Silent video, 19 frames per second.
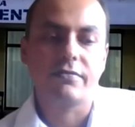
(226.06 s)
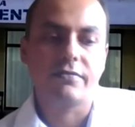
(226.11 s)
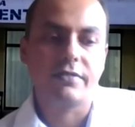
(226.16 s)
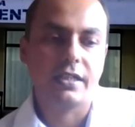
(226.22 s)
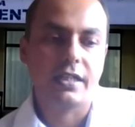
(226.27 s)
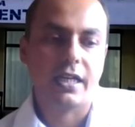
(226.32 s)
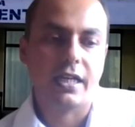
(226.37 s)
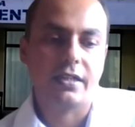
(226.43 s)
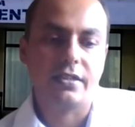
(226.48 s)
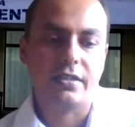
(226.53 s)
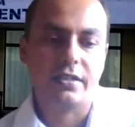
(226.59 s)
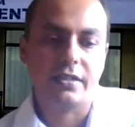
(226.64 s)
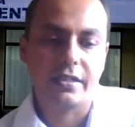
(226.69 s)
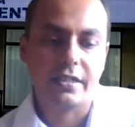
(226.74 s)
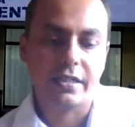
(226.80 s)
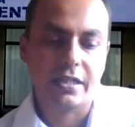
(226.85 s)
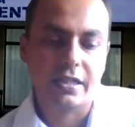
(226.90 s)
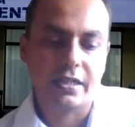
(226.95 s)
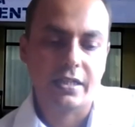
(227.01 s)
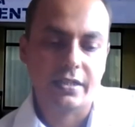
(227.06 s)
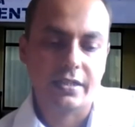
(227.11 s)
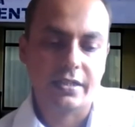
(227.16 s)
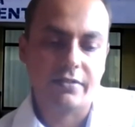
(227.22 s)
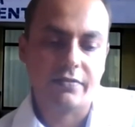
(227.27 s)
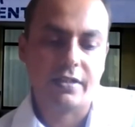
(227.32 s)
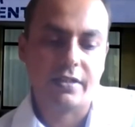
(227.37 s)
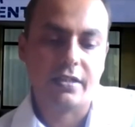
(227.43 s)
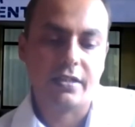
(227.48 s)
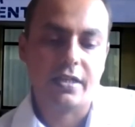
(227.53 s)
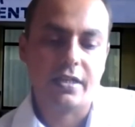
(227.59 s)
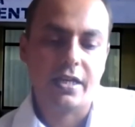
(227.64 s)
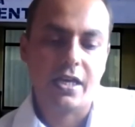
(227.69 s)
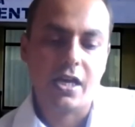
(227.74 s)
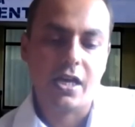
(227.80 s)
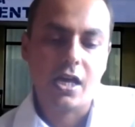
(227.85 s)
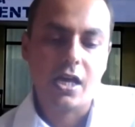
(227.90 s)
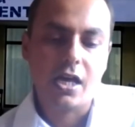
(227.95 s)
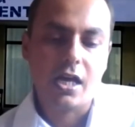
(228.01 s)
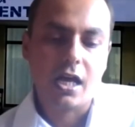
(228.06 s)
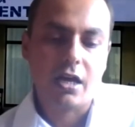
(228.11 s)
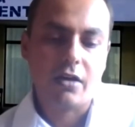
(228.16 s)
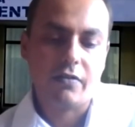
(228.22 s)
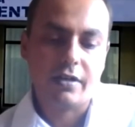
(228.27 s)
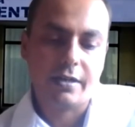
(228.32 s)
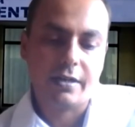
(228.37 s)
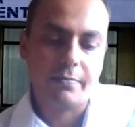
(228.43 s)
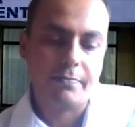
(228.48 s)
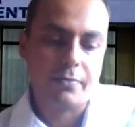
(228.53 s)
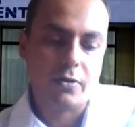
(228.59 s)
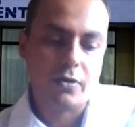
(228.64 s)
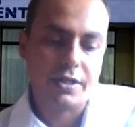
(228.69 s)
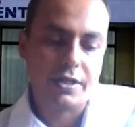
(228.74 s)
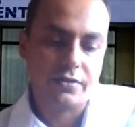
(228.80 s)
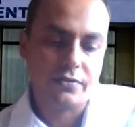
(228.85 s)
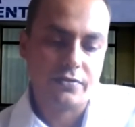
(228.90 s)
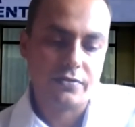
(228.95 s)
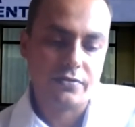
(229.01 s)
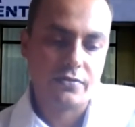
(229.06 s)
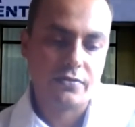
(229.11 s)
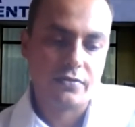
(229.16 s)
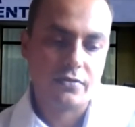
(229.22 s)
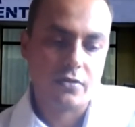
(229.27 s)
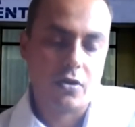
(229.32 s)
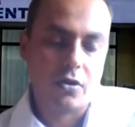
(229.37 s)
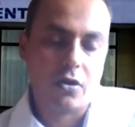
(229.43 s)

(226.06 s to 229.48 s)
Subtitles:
we had given our employees